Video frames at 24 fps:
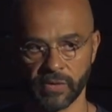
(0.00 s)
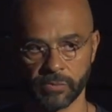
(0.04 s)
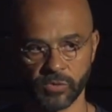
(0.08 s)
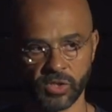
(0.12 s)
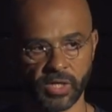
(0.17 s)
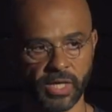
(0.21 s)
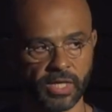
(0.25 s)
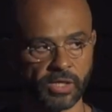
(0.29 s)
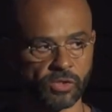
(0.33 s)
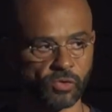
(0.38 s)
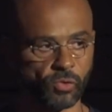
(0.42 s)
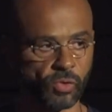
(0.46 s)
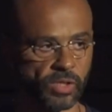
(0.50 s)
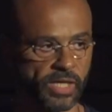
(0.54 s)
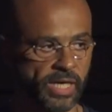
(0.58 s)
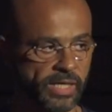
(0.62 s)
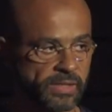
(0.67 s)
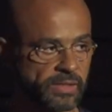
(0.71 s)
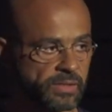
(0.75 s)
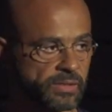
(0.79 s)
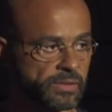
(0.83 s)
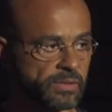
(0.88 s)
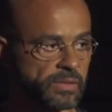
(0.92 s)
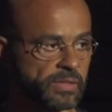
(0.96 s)
I'm trying to
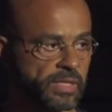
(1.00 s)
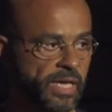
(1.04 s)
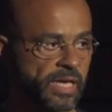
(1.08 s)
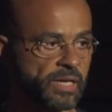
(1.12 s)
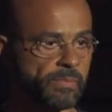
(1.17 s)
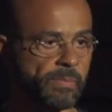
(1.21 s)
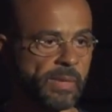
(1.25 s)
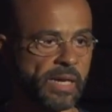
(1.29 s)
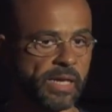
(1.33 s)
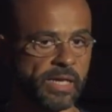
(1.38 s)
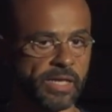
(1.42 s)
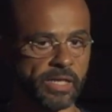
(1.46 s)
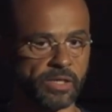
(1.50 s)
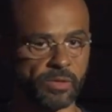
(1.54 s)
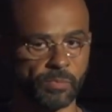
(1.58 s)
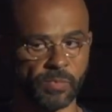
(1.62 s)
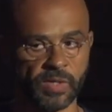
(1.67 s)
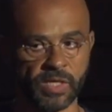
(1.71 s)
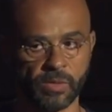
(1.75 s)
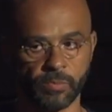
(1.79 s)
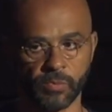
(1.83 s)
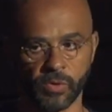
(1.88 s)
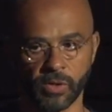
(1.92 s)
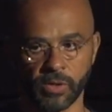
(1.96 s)
get 10 million
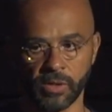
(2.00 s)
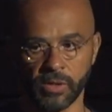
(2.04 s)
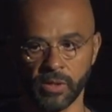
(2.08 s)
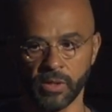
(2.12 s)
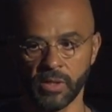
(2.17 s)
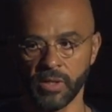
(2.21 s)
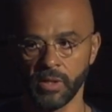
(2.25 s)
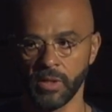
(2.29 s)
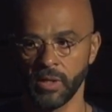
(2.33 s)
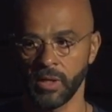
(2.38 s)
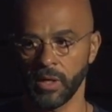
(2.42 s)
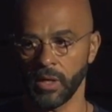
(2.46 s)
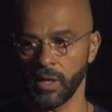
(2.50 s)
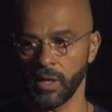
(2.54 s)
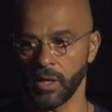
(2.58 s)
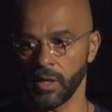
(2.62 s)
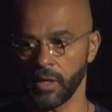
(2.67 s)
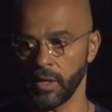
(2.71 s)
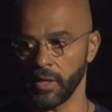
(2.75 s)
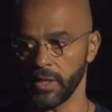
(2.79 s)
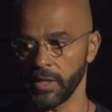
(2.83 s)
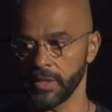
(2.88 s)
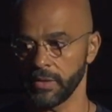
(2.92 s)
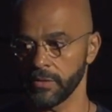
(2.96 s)
people
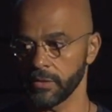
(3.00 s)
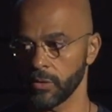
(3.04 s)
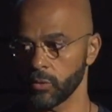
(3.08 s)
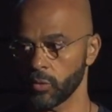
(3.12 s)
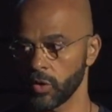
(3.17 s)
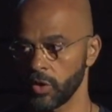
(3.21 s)
in the